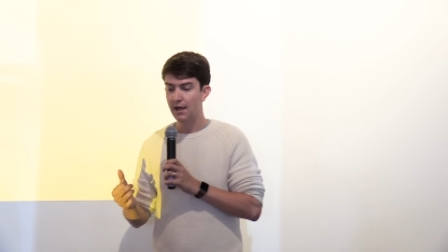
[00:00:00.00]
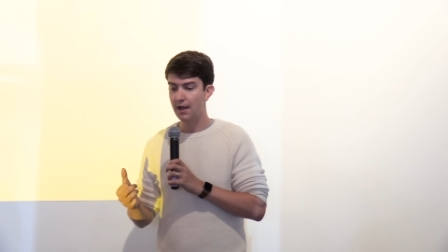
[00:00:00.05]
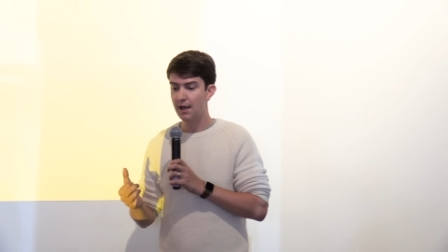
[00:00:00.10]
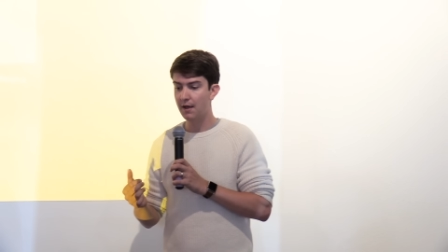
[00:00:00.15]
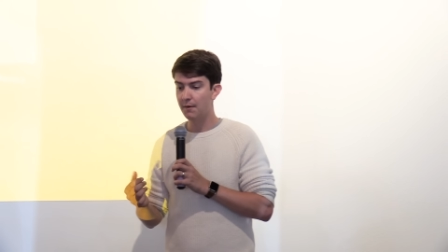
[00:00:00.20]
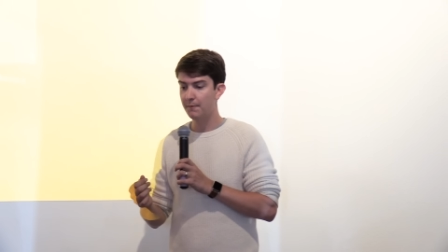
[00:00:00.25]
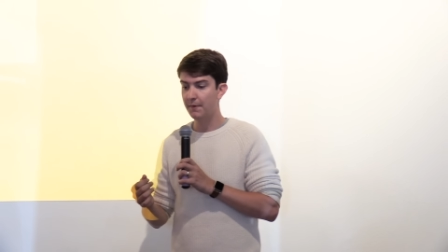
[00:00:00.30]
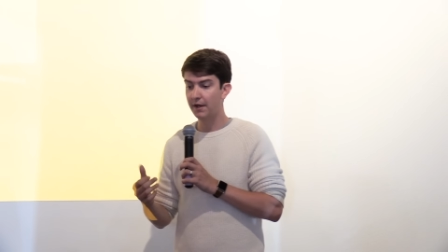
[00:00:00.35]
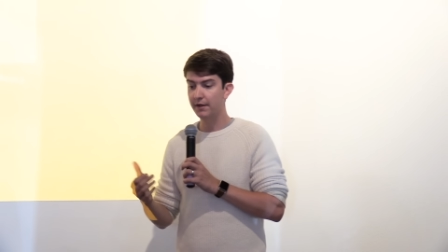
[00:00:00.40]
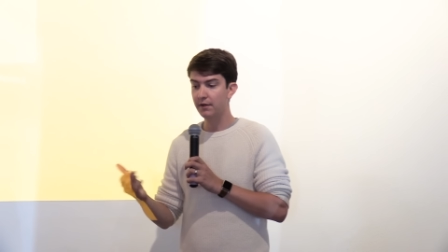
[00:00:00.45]

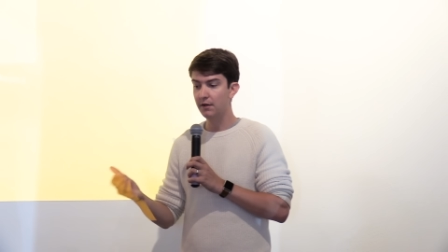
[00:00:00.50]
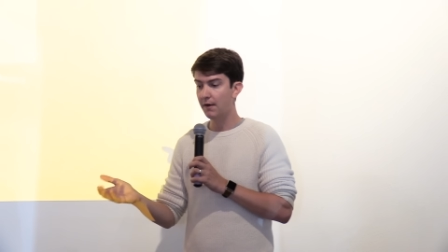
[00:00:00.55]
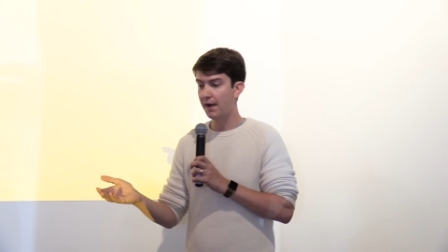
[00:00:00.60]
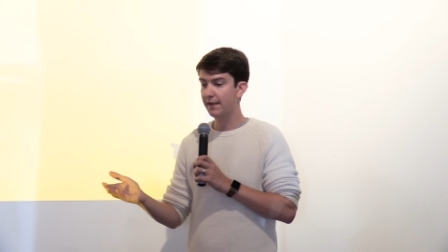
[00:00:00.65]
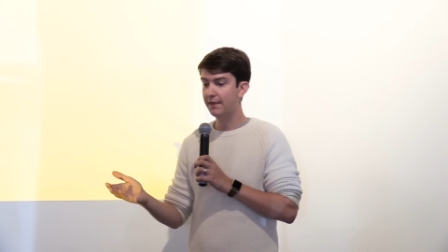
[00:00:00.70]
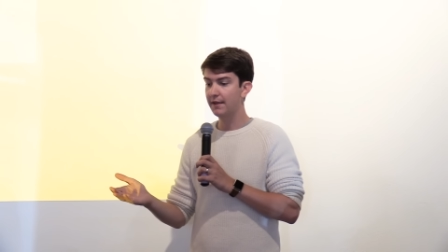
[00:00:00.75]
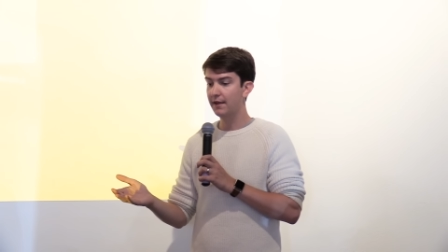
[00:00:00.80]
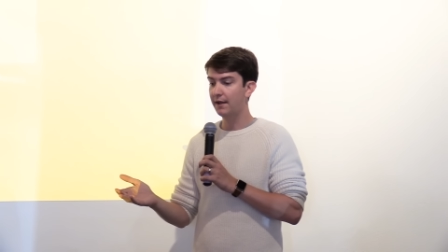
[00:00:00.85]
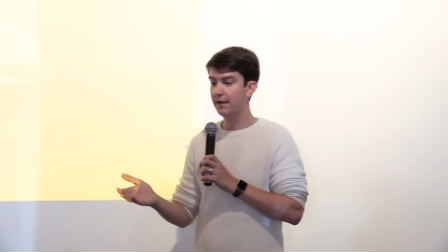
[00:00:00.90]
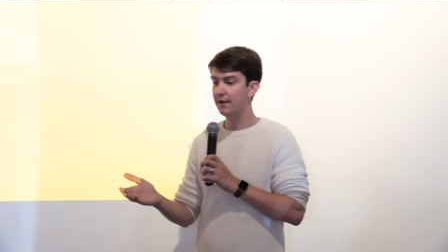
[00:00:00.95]
You know, I
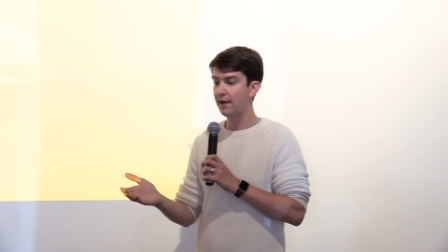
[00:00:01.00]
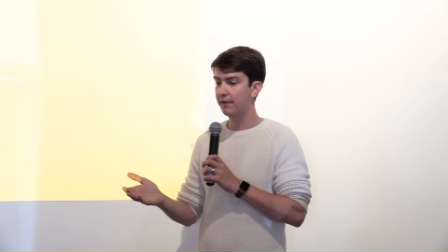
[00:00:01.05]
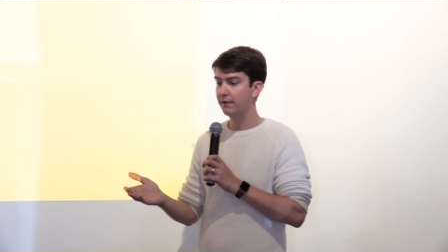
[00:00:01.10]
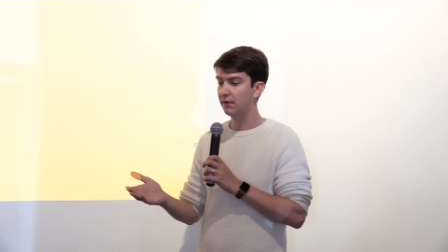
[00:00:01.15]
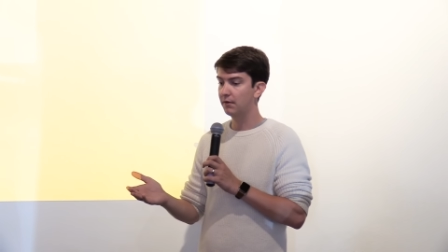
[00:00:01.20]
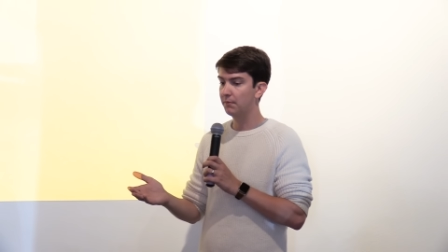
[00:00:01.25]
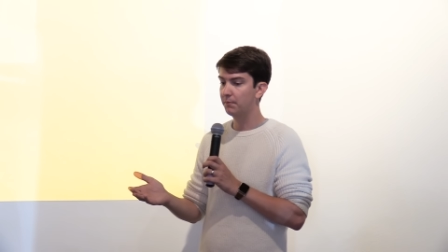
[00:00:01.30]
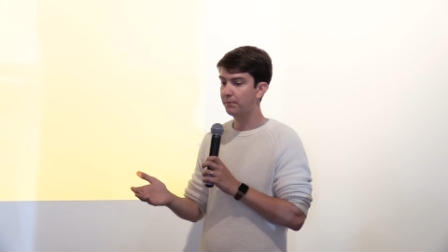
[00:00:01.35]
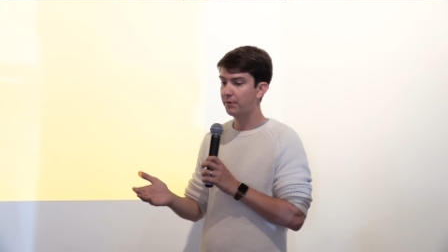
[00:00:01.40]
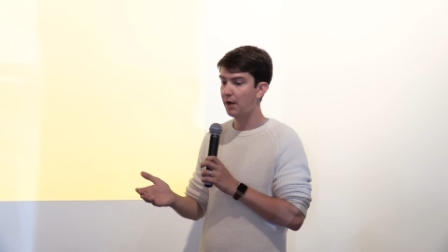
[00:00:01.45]
think
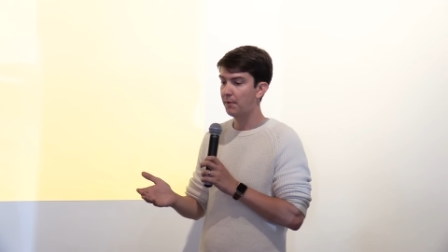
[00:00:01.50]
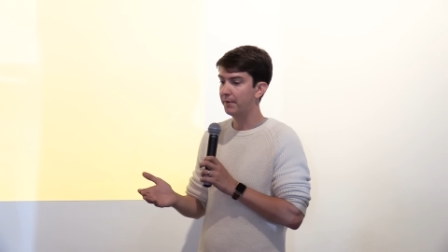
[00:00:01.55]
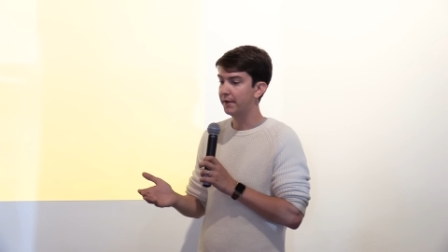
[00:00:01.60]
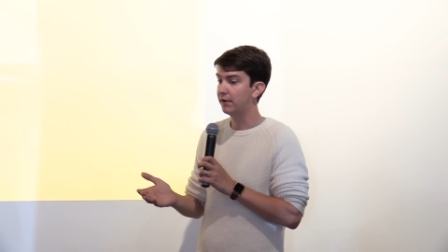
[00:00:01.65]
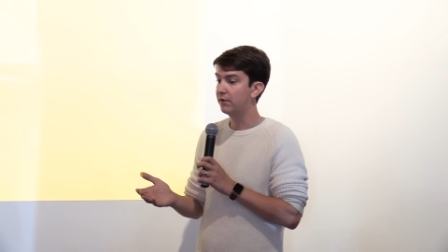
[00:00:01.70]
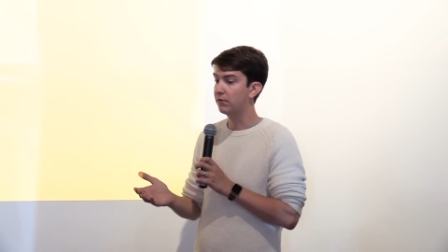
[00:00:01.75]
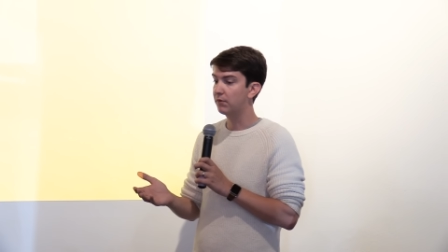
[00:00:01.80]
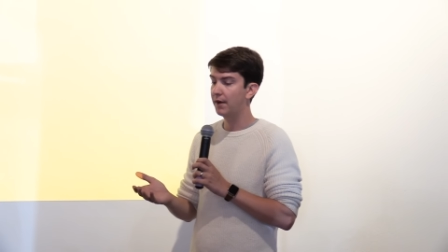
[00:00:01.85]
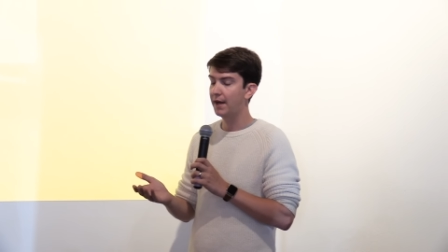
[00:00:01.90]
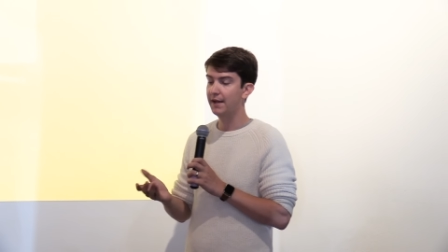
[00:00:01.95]
another probably
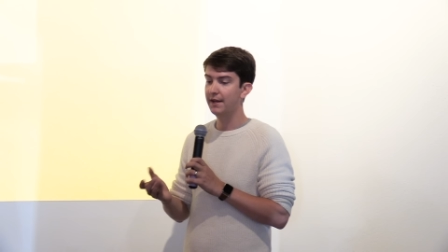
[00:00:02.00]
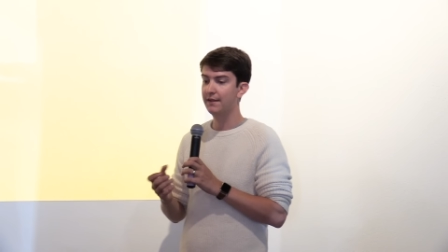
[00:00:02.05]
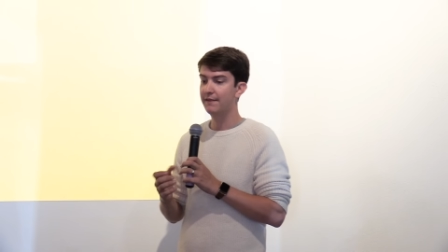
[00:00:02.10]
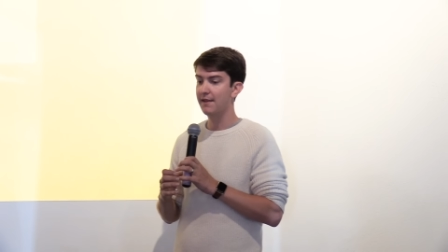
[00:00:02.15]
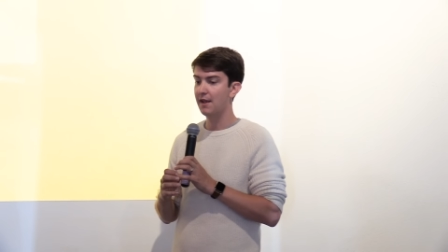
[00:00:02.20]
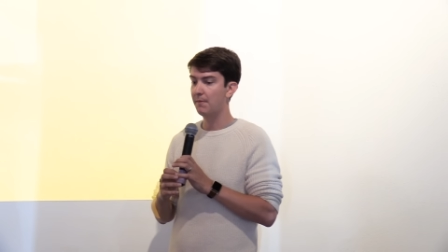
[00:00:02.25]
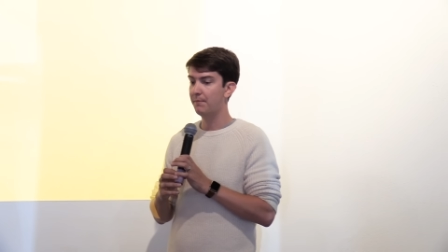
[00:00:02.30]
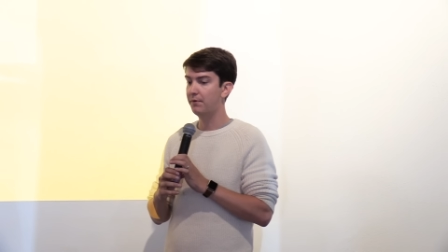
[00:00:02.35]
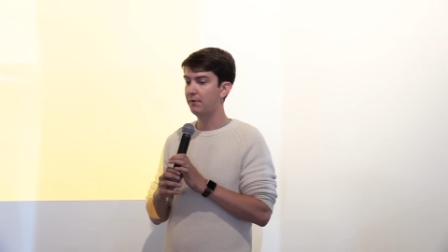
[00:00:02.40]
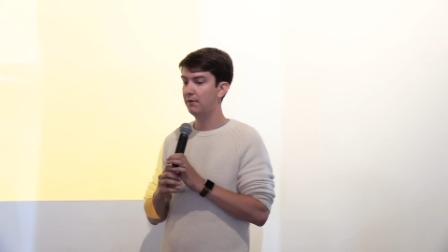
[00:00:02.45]
great
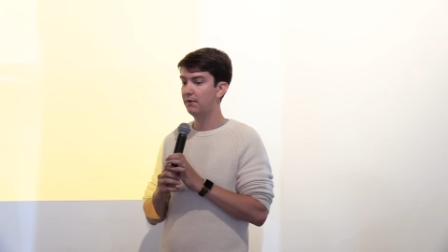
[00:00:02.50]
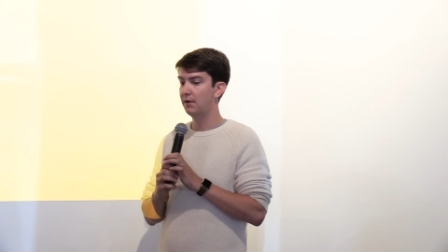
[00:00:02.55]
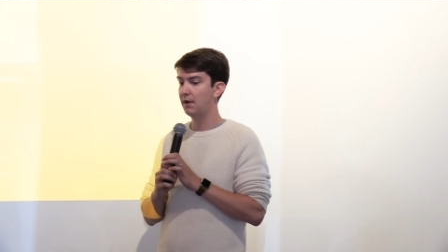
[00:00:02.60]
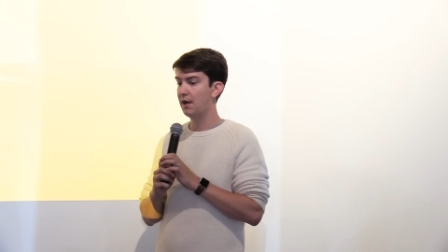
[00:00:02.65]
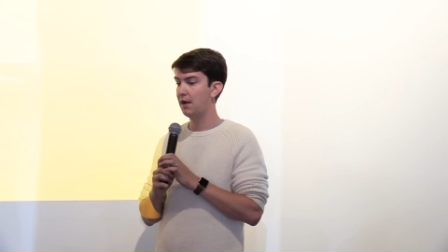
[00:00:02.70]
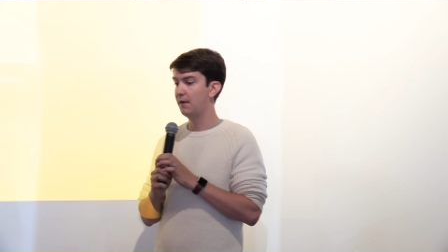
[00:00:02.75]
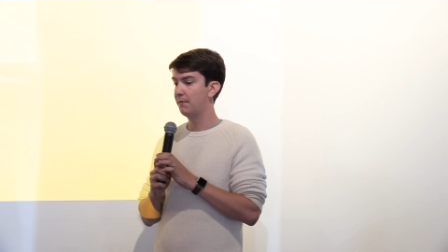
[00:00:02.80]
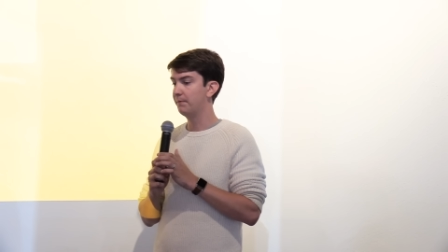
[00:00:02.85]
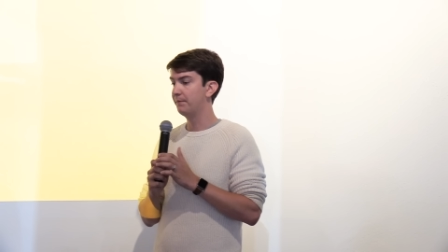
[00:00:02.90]
example